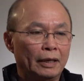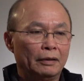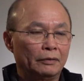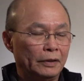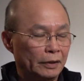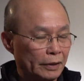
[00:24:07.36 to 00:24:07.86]

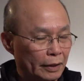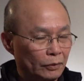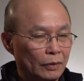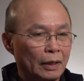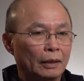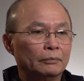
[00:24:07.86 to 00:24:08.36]
we decide to
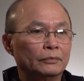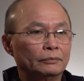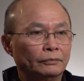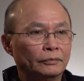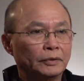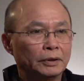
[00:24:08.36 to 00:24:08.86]
come,
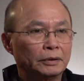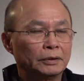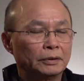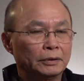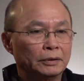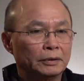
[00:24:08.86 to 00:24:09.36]

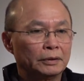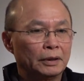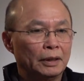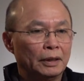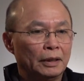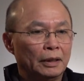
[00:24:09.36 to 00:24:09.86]

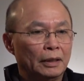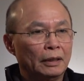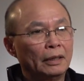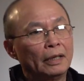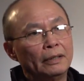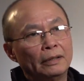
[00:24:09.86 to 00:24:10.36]

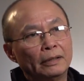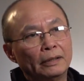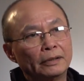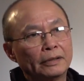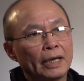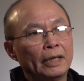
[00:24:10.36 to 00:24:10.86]
and they
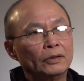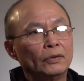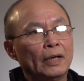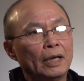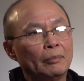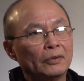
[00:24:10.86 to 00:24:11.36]
decide to
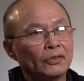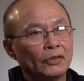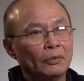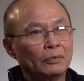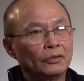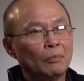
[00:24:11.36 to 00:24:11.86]
have a
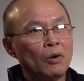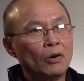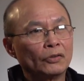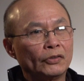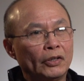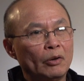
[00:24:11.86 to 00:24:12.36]
small
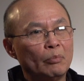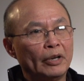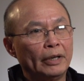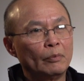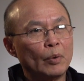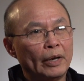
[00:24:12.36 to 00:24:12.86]

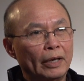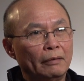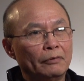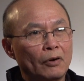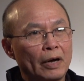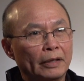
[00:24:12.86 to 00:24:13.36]
ceremony wedding
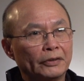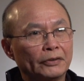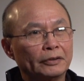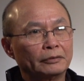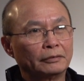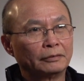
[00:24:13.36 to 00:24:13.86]
for us.